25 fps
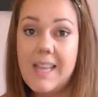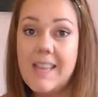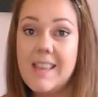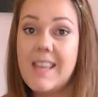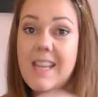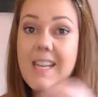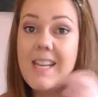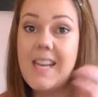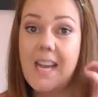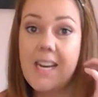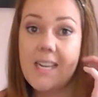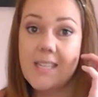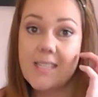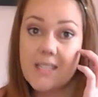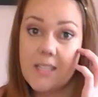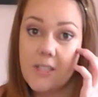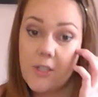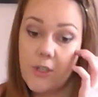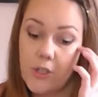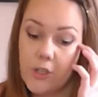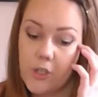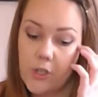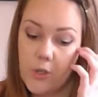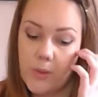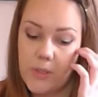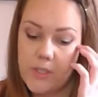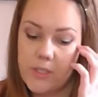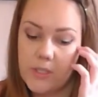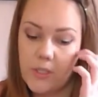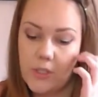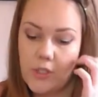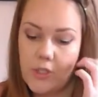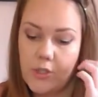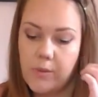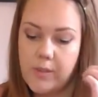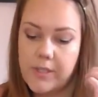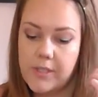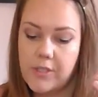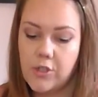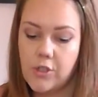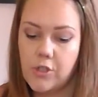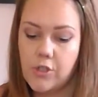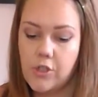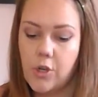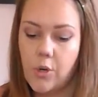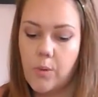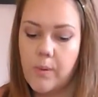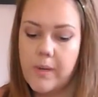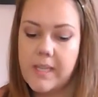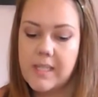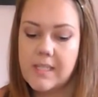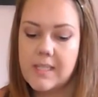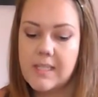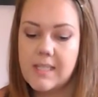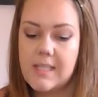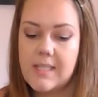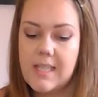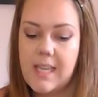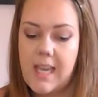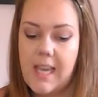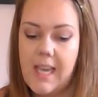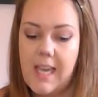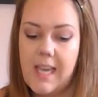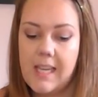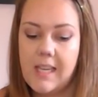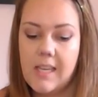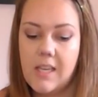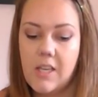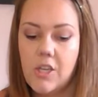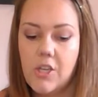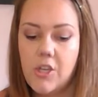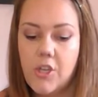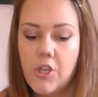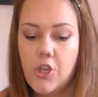The next thing you're going to do is you're going to take